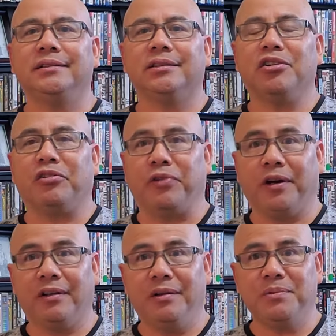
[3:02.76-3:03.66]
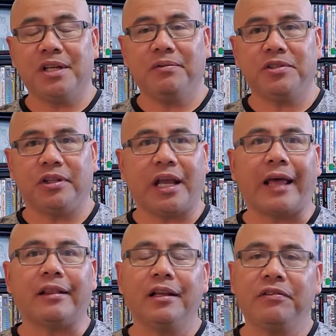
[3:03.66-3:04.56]
convert themselves to the
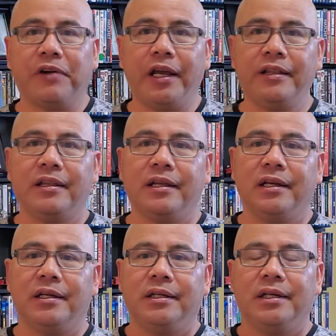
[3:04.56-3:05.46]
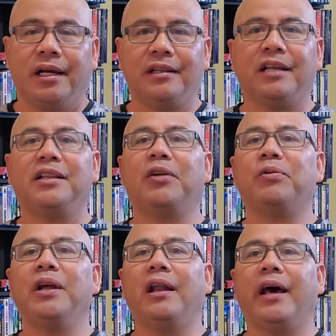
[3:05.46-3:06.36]
Catholic faith. And then they
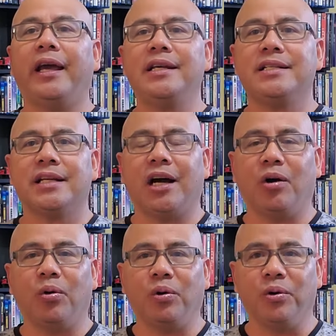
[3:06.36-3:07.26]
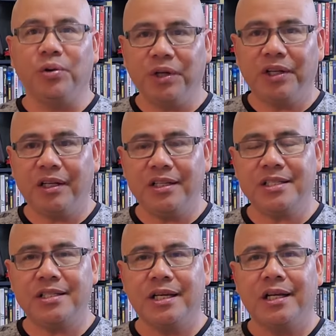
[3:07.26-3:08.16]
realize how good it
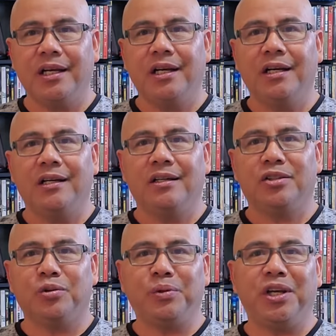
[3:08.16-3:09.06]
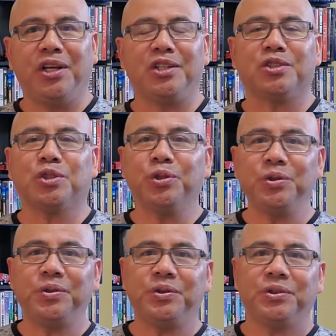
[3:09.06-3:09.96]
is to be in
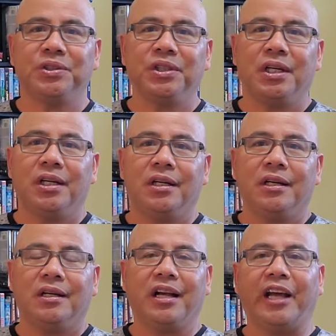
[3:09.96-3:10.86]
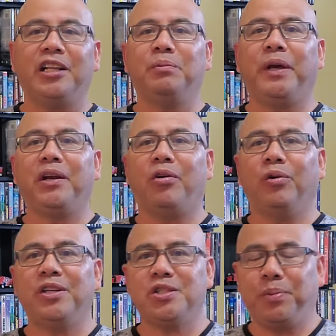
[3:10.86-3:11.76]
truth, guided by the
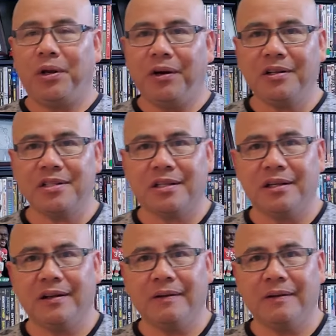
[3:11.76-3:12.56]
Holy Spirit.